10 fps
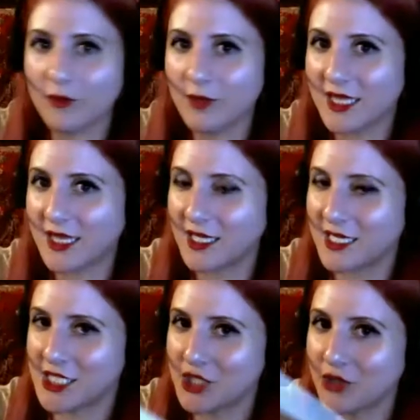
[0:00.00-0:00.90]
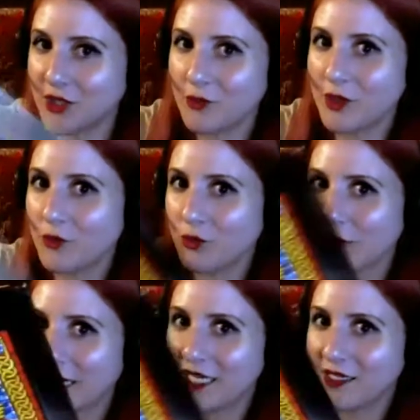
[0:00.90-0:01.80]
with this. You can
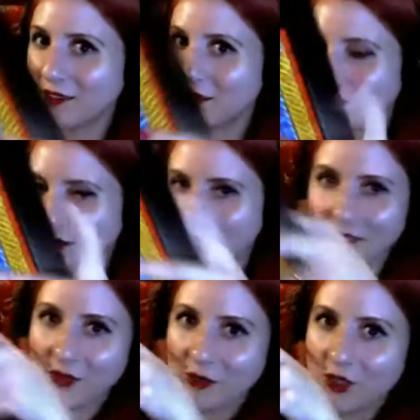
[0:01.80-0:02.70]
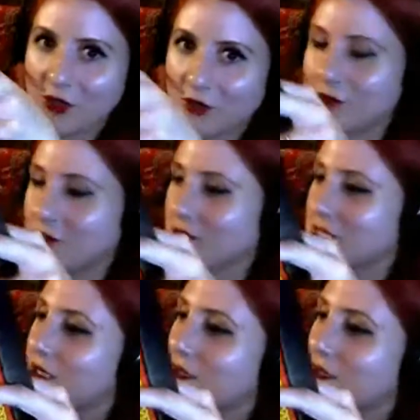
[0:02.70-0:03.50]
rewrite their goals.